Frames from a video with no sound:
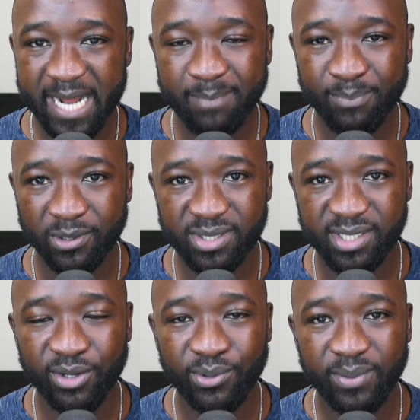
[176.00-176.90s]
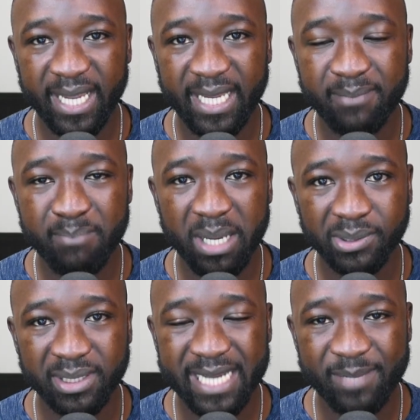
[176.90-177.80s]
I personally own a
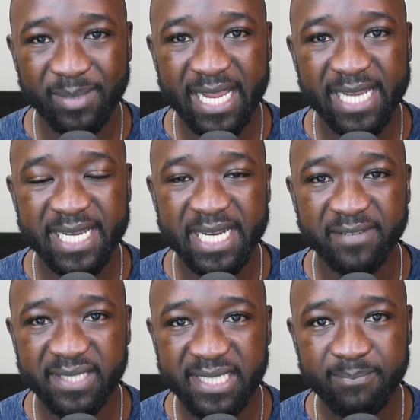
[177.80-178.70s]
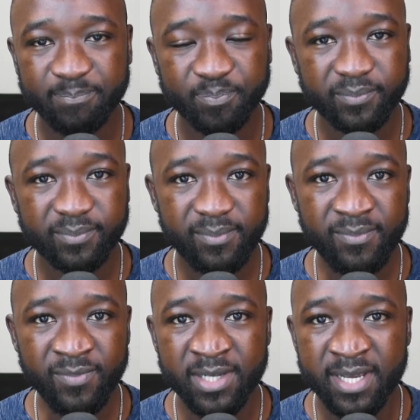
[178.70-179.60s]
MELD Diamond Hand NFT.
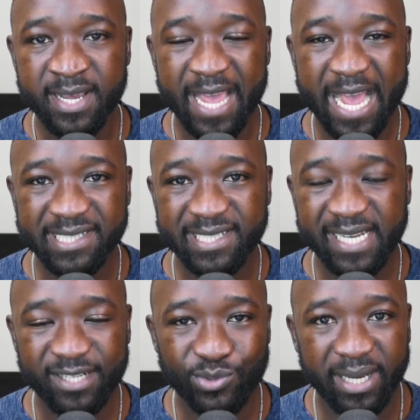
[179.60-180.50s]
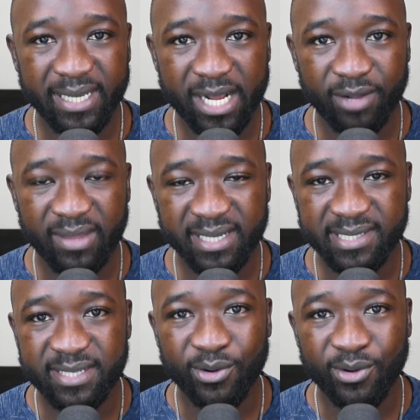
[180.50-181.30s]
As it stands right now, that is the